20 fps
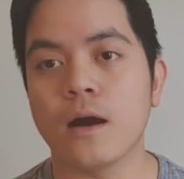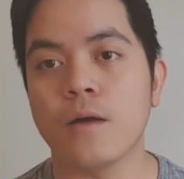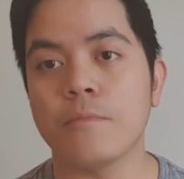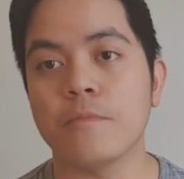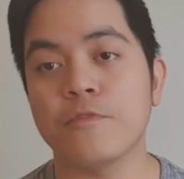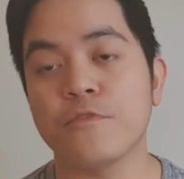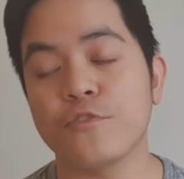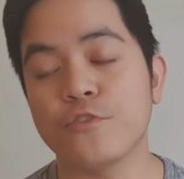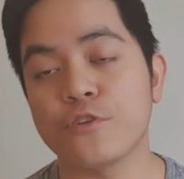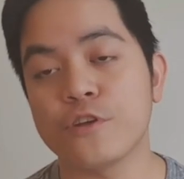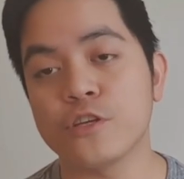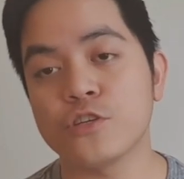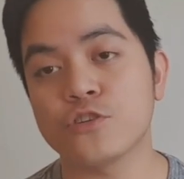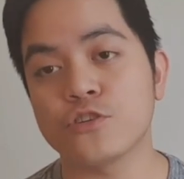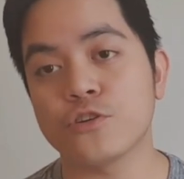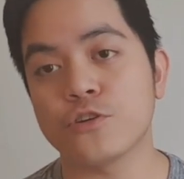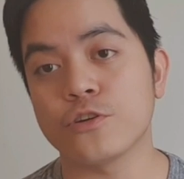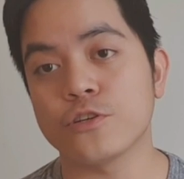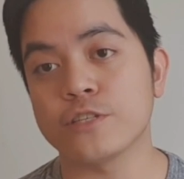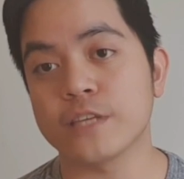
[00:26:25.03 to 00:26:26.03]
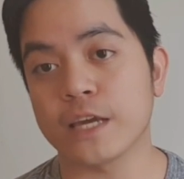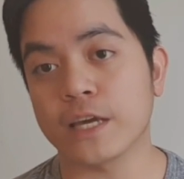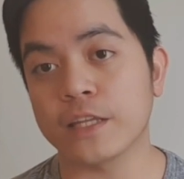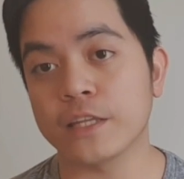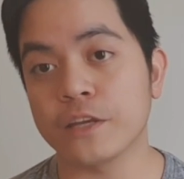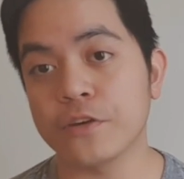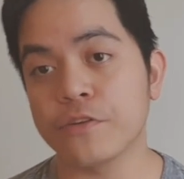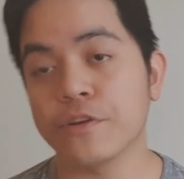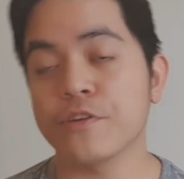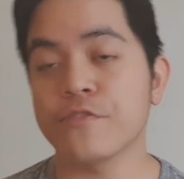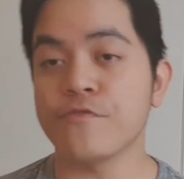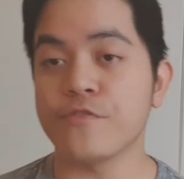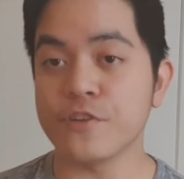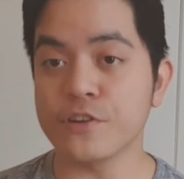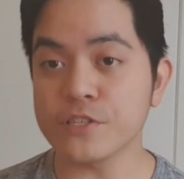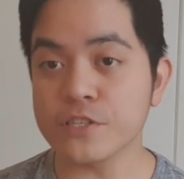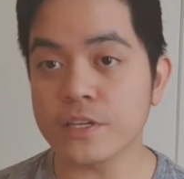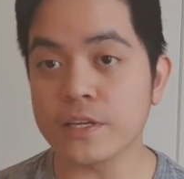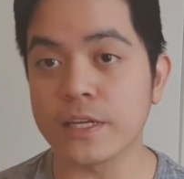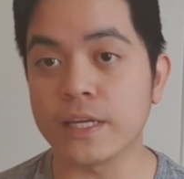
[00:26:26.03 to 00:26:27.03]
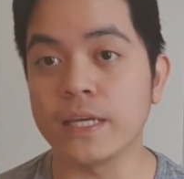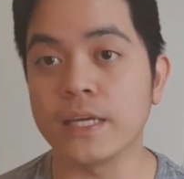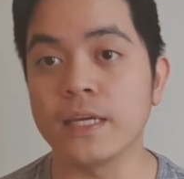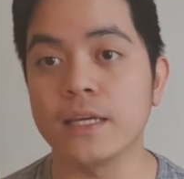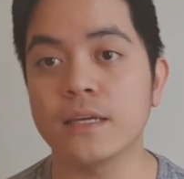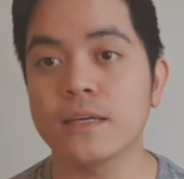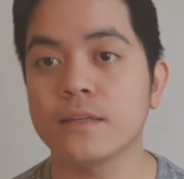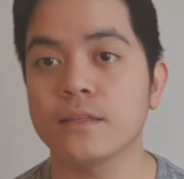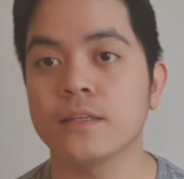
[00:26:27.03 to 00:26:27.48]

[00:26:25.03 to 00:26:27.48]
If you reach your second year anniversary,